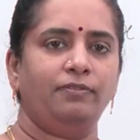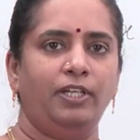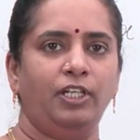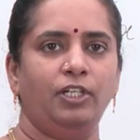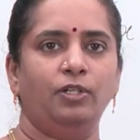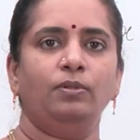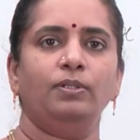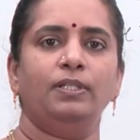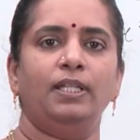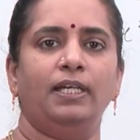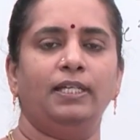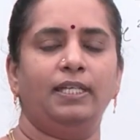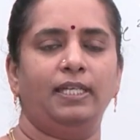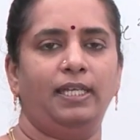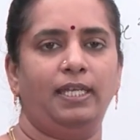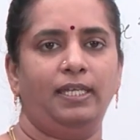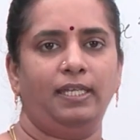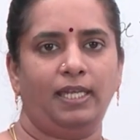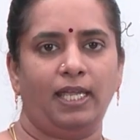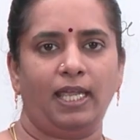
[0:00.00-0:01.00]
we know that
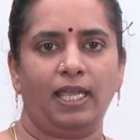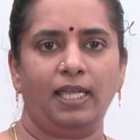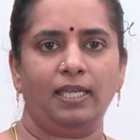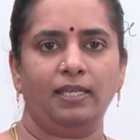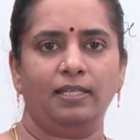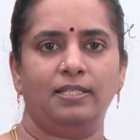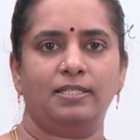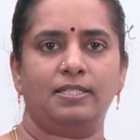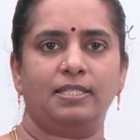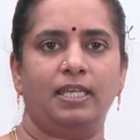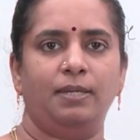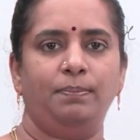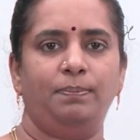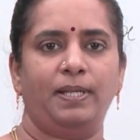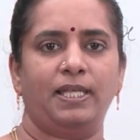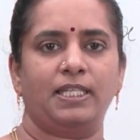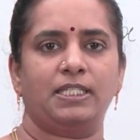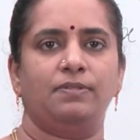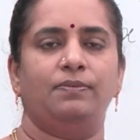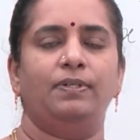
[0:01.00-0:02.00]
a is
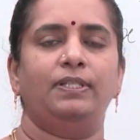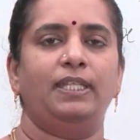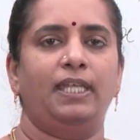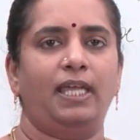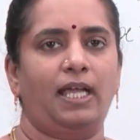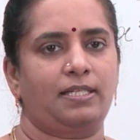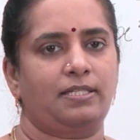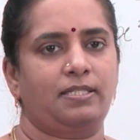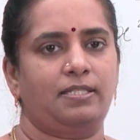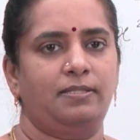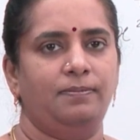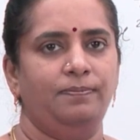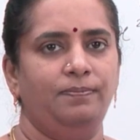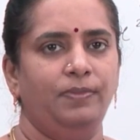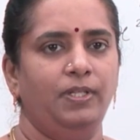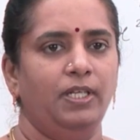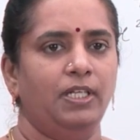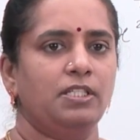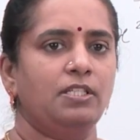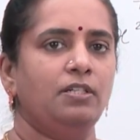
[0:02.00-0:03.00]
replaced with x.
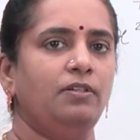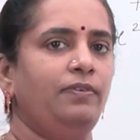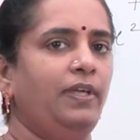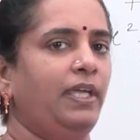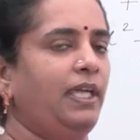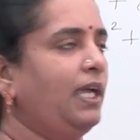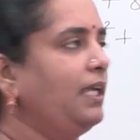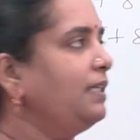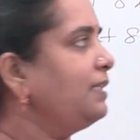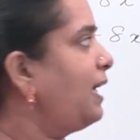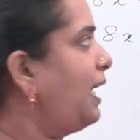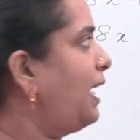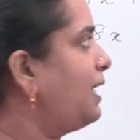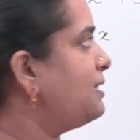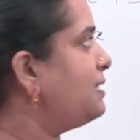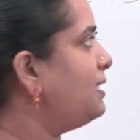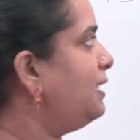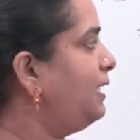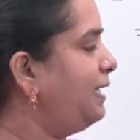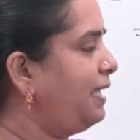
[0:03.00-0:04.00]
So, we can
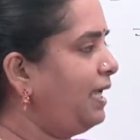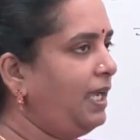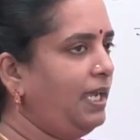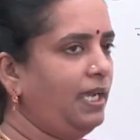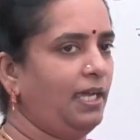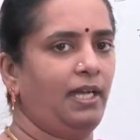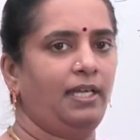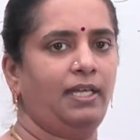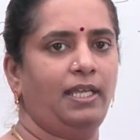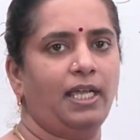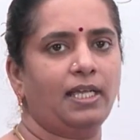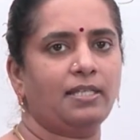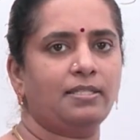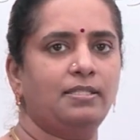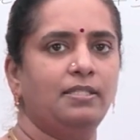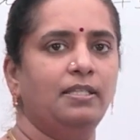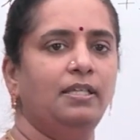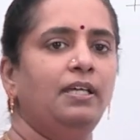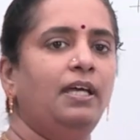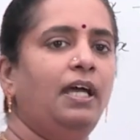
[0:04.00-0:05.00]
cancel a and
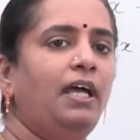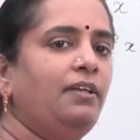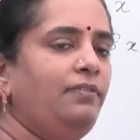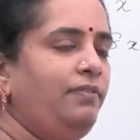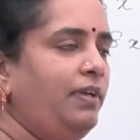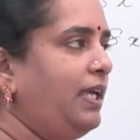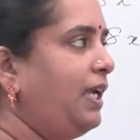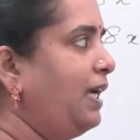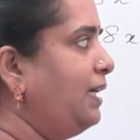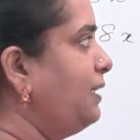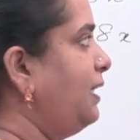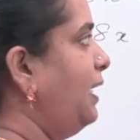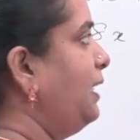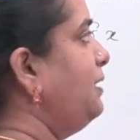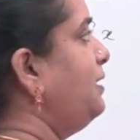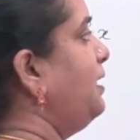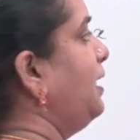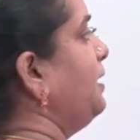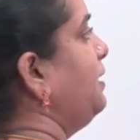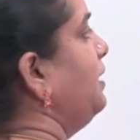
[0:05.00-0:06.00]
x and we can
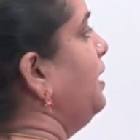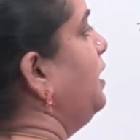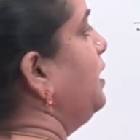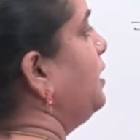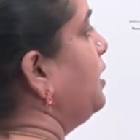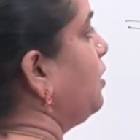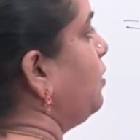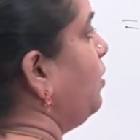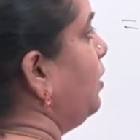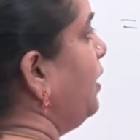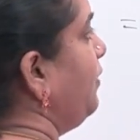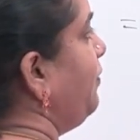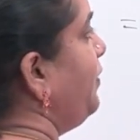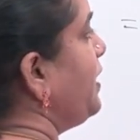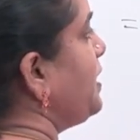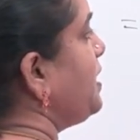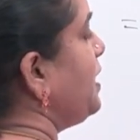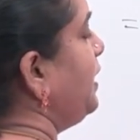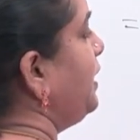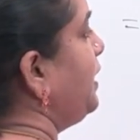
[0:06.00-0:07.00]
get that the
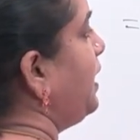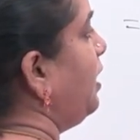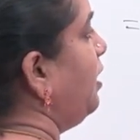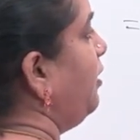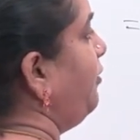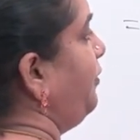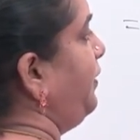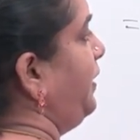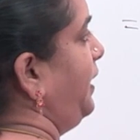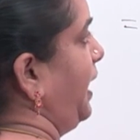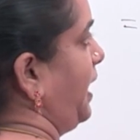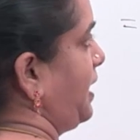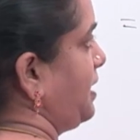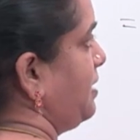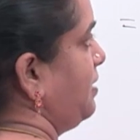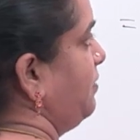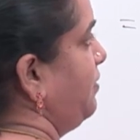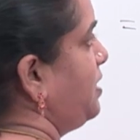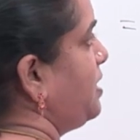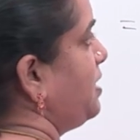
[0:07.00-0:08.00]
coefficient of
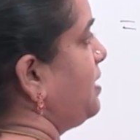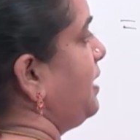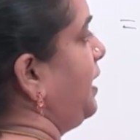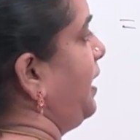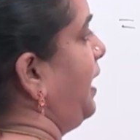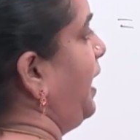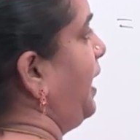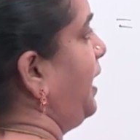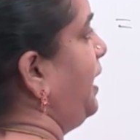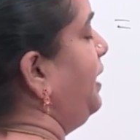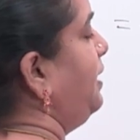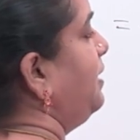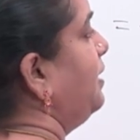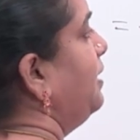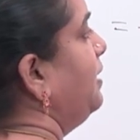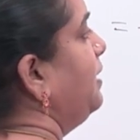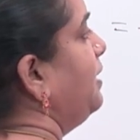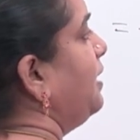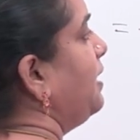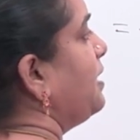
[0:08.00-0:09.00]
x, which is 8,
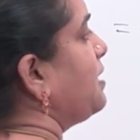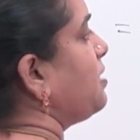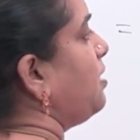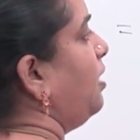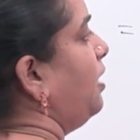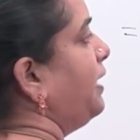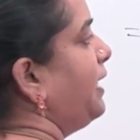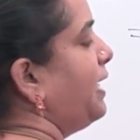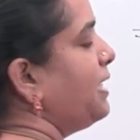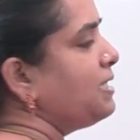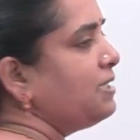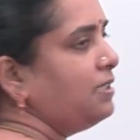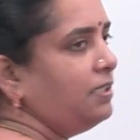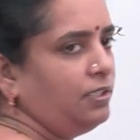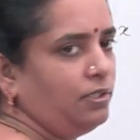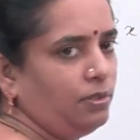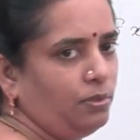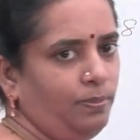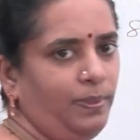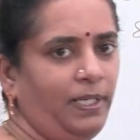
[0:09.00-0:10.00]
is called as
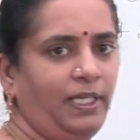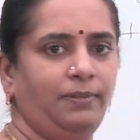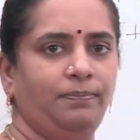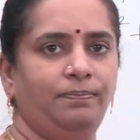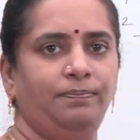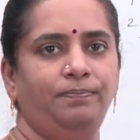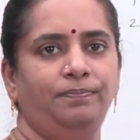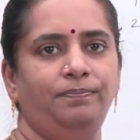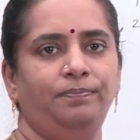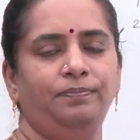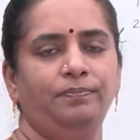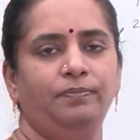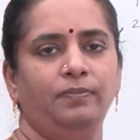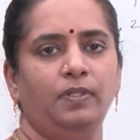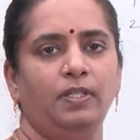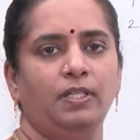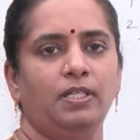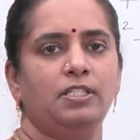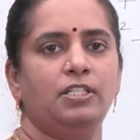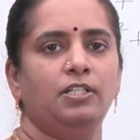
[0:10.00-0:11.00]
2b.
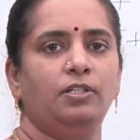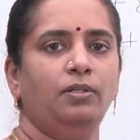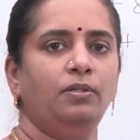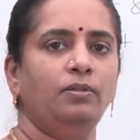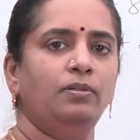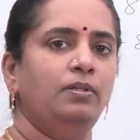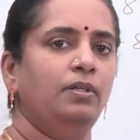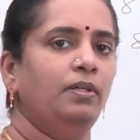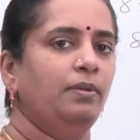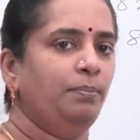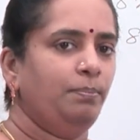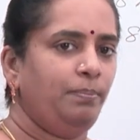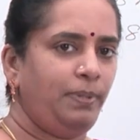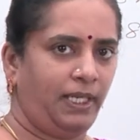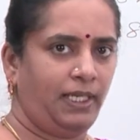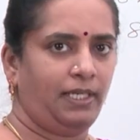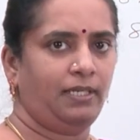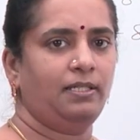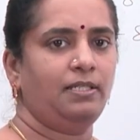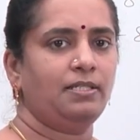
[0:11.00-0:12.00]
So,
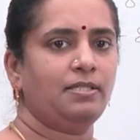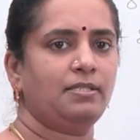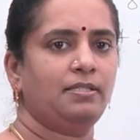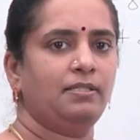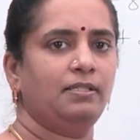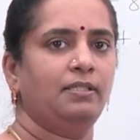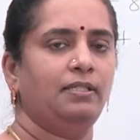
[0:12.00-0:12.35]
b is